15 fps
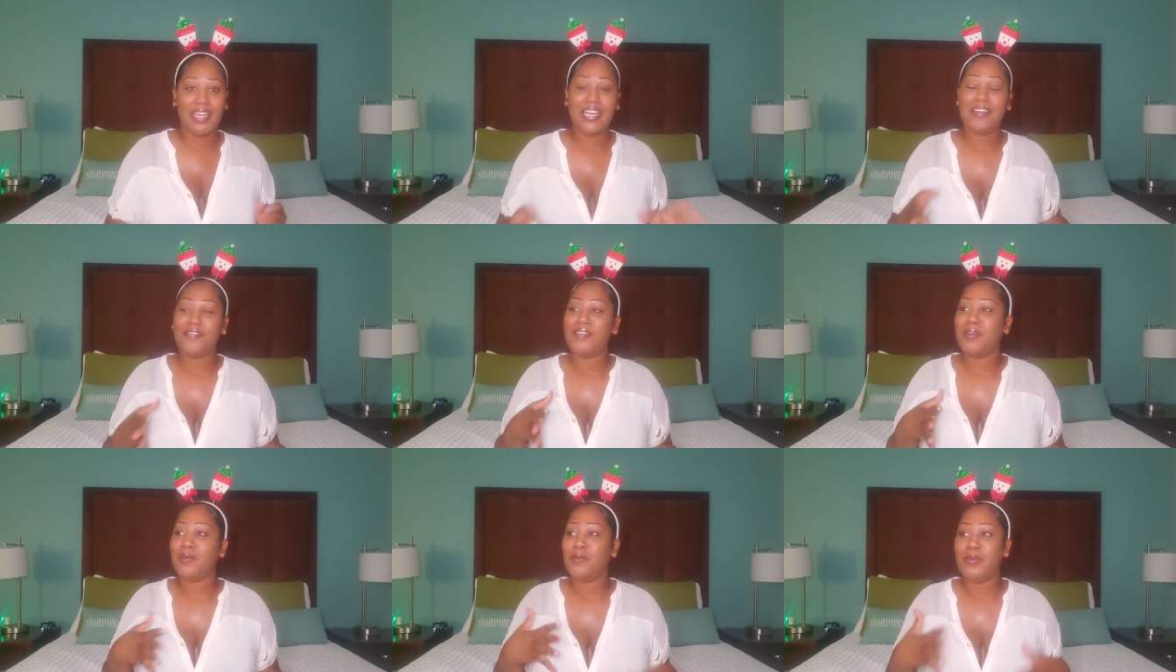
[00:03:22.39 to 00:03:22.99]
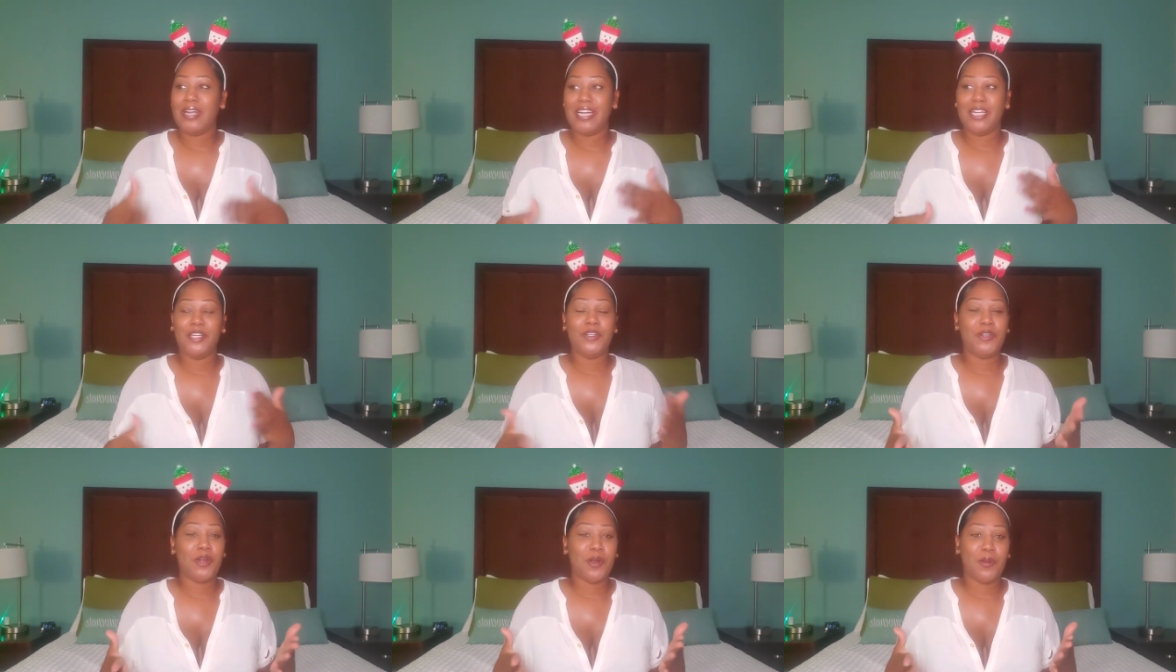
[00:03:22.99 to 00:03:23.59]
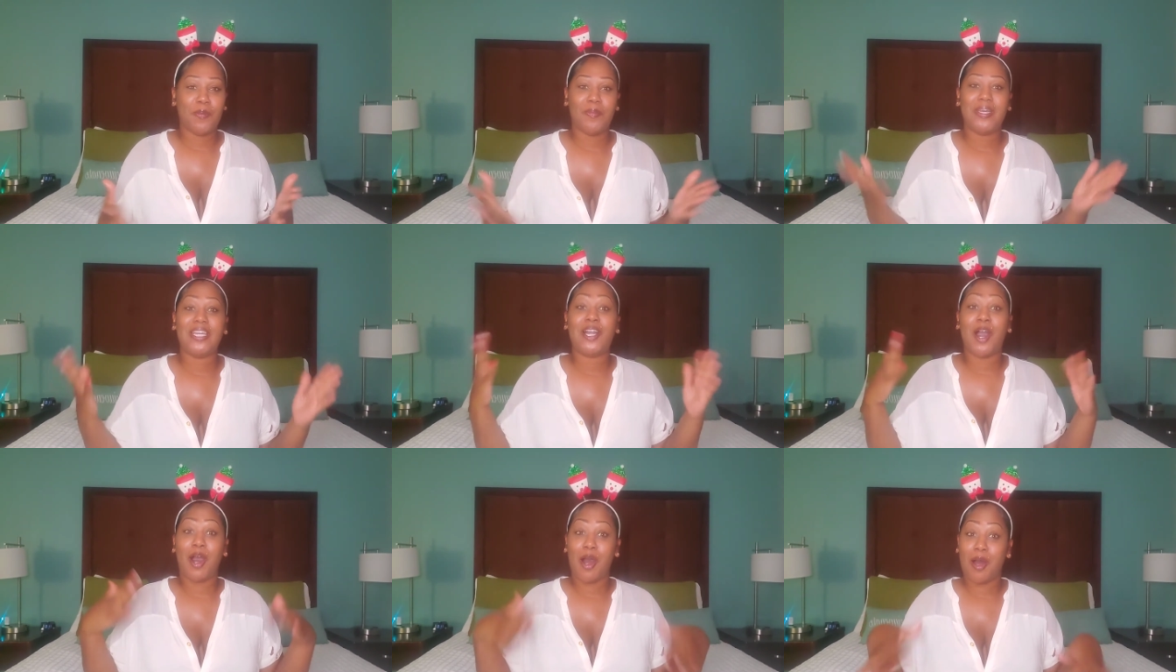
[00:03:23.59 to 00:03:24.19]
even when, you know, me
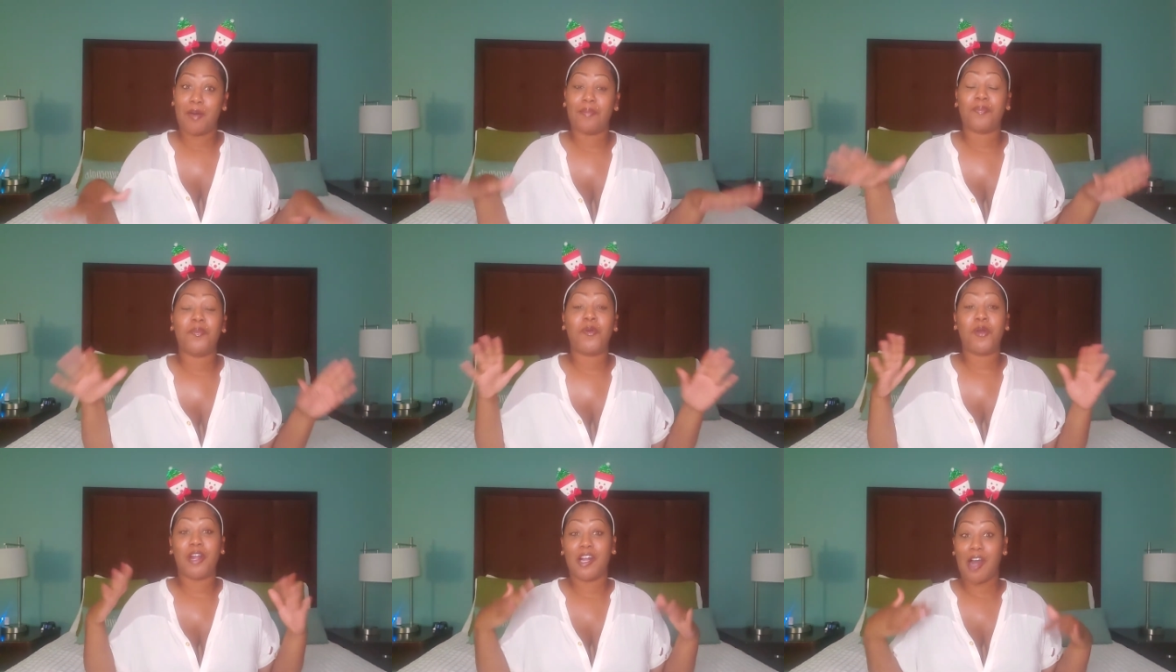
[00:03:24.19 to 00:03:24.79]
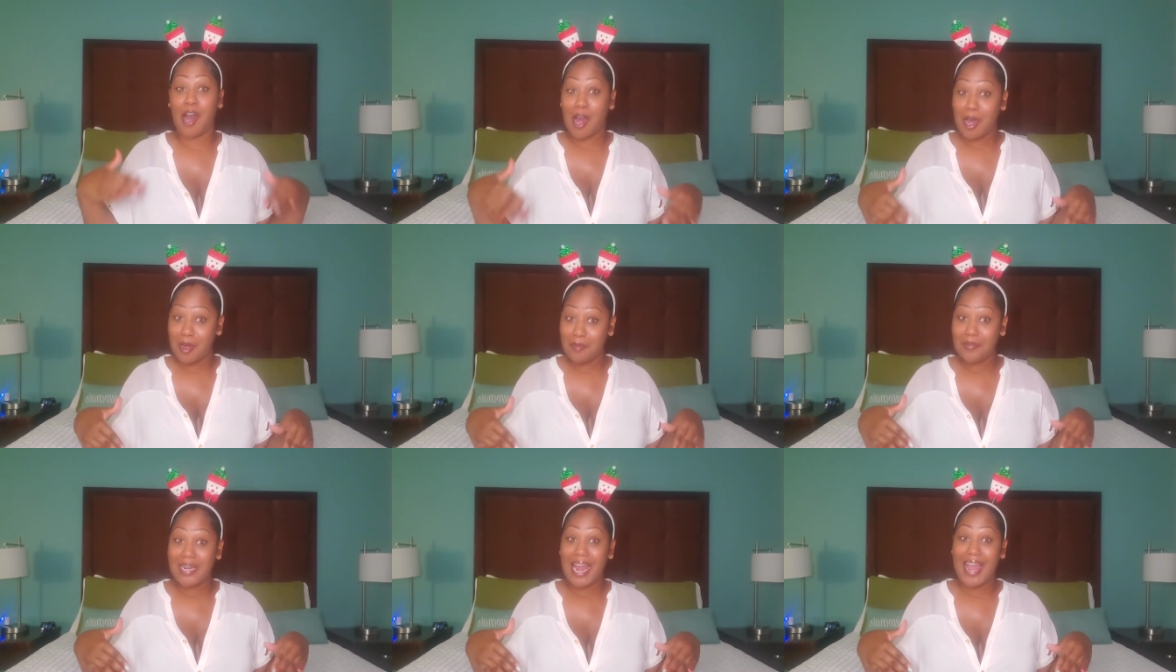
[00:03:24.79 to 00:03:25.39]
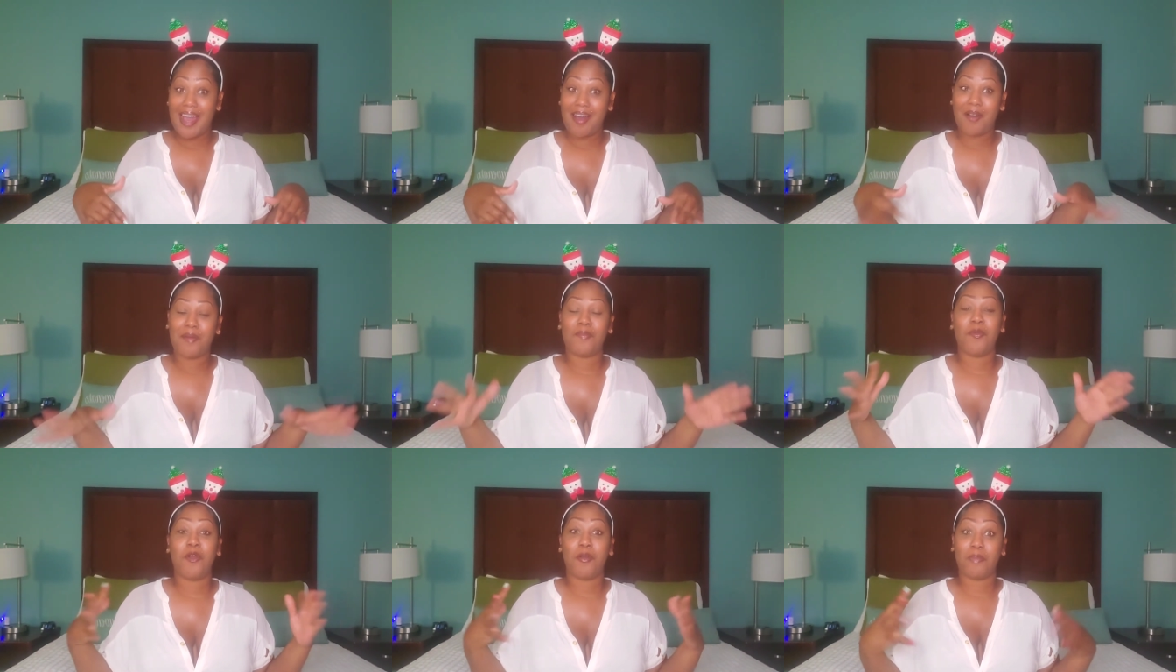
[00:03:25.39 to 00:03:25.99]
calm, more calm now,
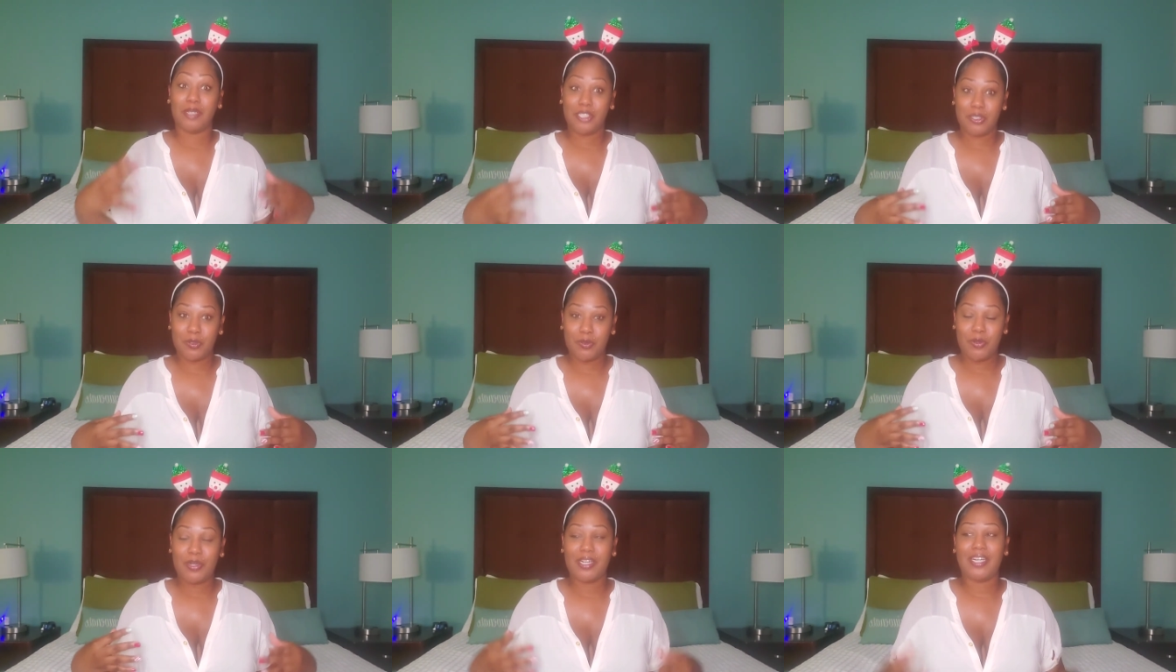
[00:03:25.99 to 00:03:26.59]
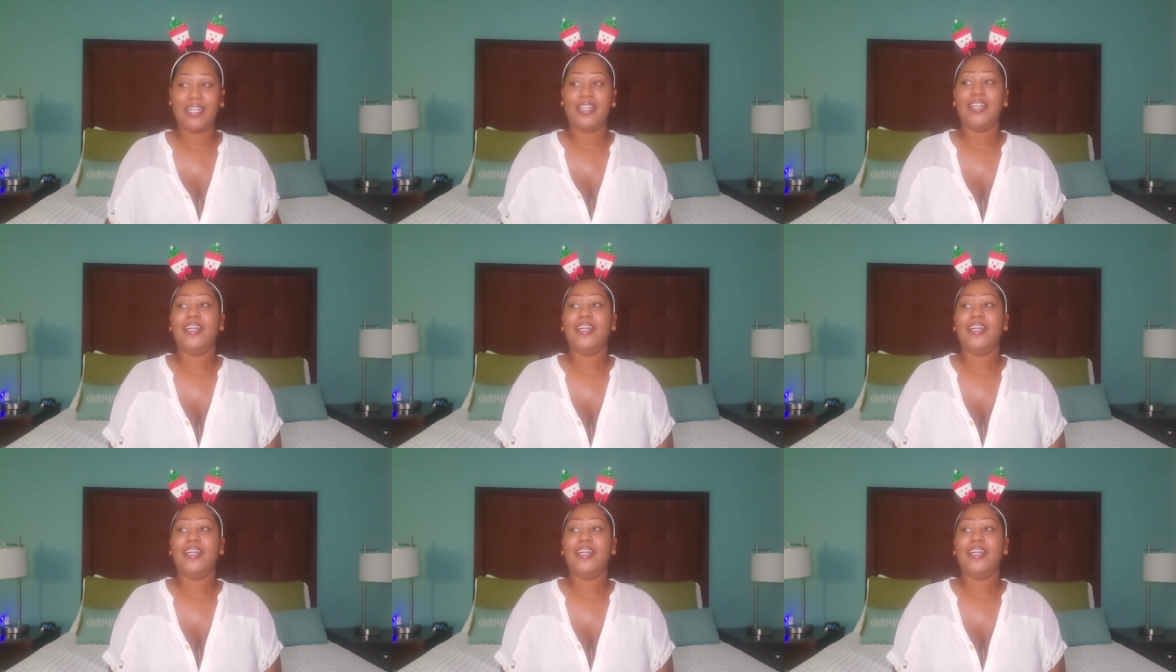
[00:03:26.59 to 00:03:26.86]
more mature